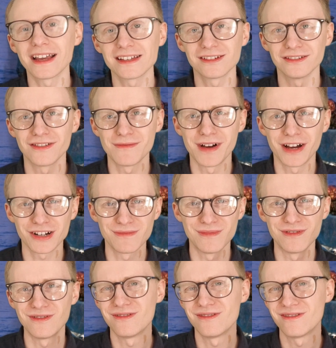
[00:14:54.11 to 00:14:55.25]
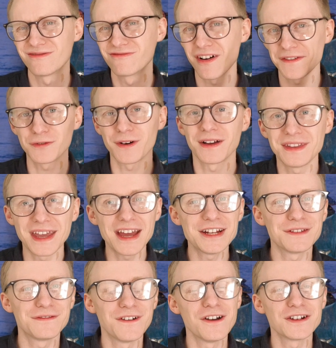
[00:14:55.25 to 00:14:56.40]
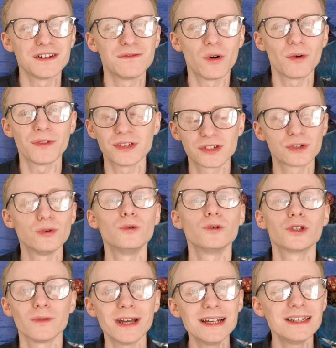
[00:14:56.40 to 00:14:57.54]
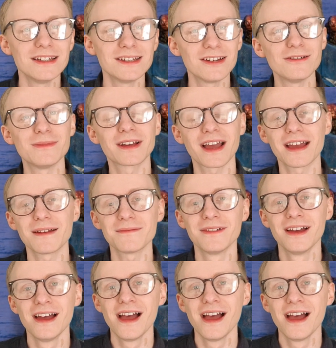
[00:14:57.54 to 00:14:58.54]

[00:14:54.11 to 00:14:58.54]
it's sort of a much more rough around the edges version of what the scores to 80s Who became.